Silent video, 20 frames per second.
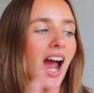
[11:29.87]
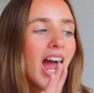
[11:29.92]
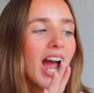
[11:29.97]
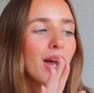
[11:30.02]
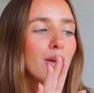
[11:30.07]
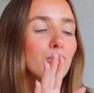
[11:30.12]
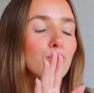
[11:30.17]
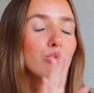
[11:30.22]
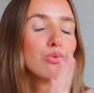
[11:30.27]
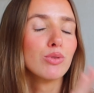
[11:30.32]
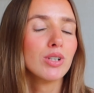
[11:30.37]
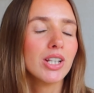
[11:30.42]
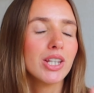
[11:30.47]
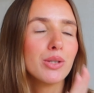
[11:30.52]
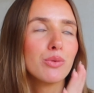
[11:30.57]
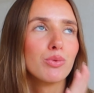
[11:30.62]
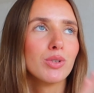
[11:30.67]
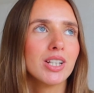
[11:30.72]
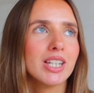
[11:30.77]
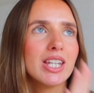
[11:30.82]
I
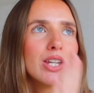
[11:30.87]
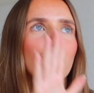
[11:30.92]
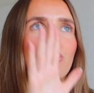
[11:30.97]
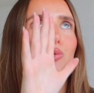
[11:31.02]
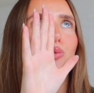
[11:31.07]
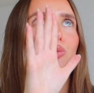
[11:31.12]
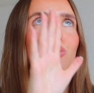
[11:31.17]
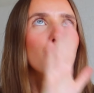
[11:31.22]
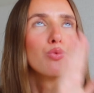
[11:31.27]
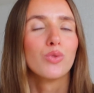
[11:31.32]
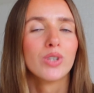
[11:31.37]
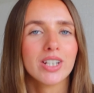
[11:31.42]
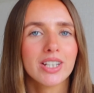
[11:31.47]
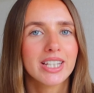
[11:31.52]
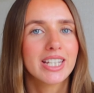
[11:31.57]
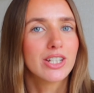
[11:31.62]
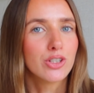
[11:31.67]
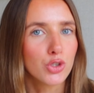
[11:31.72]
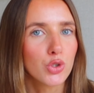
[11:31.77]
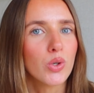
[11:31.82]
really, really,
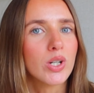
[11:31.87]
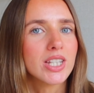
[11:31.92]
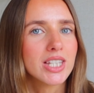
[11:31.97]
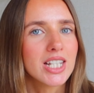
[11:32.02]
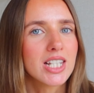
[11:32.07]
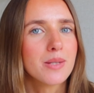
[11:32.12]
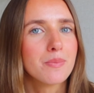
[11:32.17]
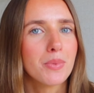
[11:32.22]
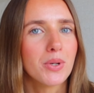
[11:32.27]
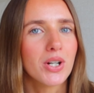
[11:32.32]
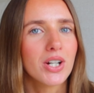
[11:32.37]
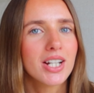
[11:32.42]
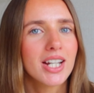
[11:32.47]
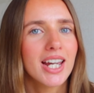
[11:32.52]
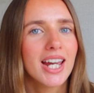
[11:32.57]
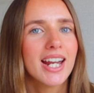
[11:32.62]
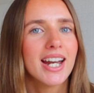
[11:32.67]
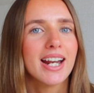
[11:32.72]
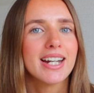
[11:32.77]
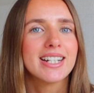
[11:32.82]
really enjoyed this book,
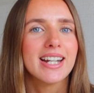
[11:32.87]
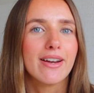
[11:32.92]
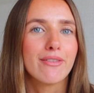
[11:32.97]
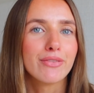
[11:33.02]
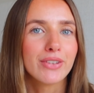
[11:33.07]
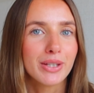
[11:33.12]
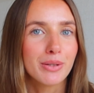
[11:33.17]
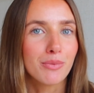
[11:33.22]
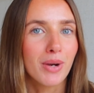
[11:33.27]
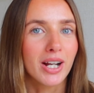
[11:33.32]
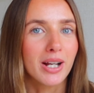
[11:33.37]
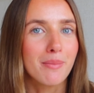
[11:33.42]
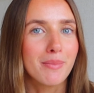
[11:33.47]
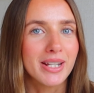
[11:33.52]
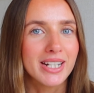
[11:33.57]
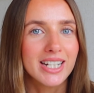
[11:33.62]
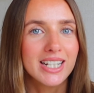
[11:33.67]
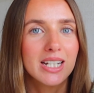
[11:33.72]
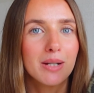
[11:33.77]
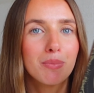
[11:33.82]
and I definitely
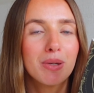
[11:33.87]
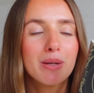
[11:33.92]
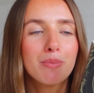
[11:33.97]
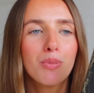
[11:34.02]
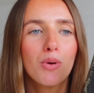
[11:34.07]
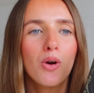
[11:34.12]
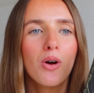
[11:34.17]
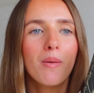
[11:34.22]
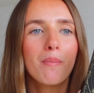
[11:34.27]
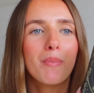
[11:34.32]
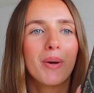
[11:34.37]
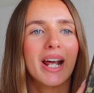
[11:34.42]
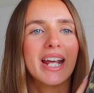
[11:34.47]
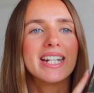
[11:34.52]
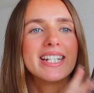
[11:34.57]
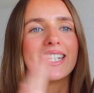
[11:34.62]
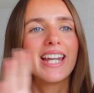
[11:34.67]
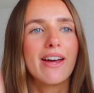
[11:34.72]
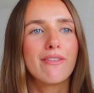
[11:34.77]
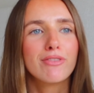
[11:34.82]
recommend it to people, but
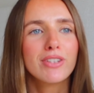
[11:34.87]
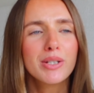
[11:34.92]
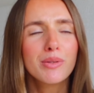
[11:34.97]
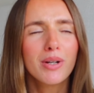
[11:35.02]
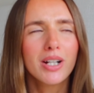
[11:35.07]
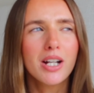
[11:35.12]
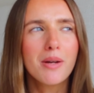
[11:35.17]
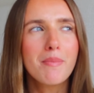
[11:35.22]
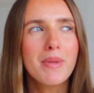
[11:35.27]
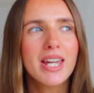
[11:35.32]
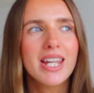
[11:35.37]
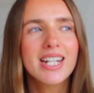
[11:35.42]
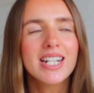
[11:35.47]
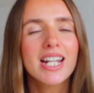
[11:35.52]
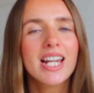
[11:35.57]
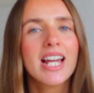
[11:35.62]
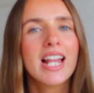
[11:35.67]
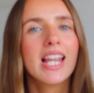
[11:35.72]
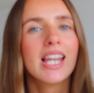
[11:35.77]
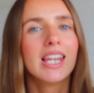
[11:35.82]
I definitely
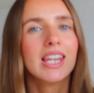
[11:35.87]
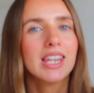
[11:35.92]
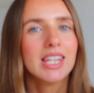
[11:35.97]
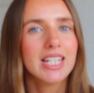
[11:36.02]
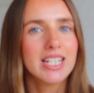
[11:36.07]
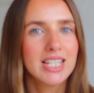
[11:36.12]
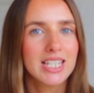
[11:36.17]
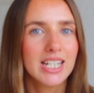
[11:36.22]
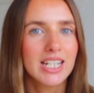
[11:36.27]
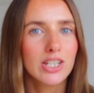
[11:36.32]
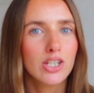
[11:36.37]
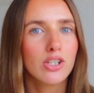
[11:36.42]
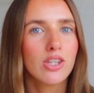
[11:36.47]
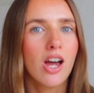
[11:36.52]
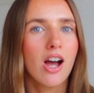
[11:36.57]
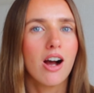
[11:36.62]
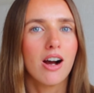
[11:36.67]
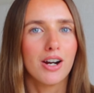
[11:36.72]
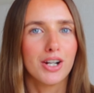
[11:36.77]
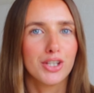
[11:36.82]
recommend listening to
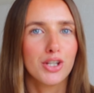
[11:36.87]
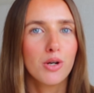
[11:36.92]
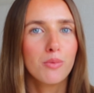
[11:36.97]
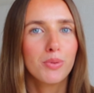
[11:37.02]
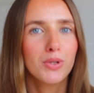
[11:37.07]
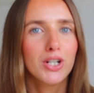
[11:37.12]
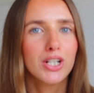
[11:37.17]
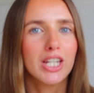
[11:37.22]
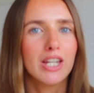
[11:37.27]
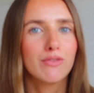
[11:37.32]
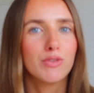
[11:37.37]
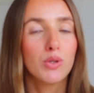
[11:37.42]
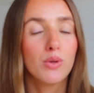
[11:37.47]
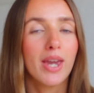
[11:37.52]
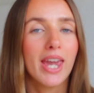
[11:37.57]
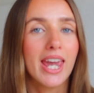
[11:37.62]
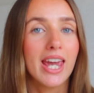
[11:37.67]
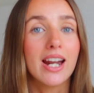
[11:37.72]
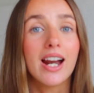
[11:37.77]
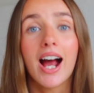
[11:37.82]
the audiobook if you
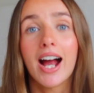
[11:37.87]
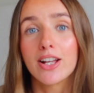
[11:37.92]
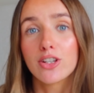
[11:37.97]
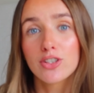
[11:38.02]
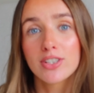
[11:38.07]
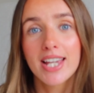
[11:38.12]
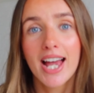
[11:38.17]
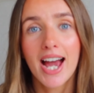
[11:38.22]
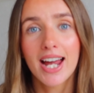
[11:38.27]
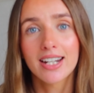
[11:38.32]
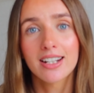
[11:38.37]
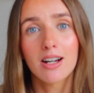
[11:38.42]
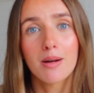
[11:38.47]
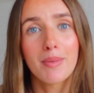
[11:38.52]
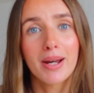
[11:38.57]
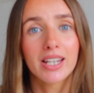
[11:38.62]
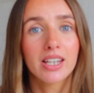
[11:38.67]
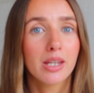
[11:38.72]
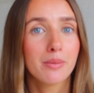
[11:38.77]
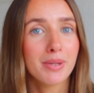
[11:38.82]
can. I just had it on
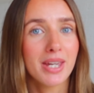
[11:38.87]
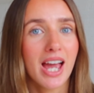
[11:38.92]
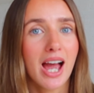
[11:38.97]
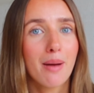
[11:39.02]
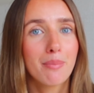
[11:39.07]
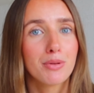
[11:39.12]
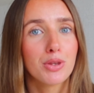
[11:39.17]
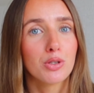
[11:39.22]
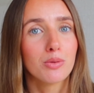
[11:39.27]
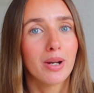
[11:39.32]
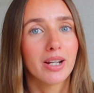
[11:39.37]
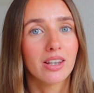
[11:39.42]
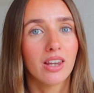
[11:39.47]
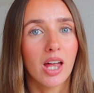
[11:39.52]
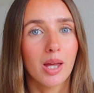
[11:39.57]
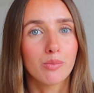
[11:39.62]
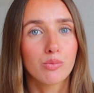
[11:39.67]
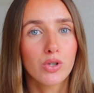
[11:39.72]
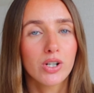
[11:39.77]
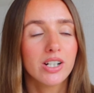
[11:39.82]
my Libby app through my
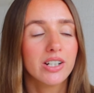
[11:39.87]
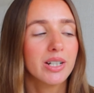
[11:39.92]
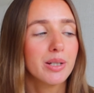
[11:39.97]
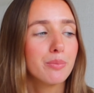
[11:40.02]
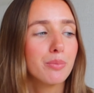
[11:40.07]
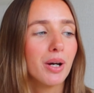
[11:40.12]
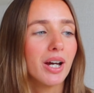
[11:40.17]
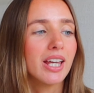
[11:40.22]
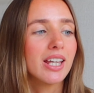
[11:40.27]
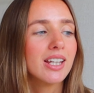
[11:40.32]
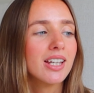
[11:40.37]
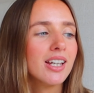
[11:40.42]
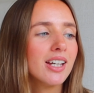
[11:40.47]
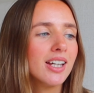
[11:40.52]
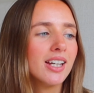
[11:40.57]
library, but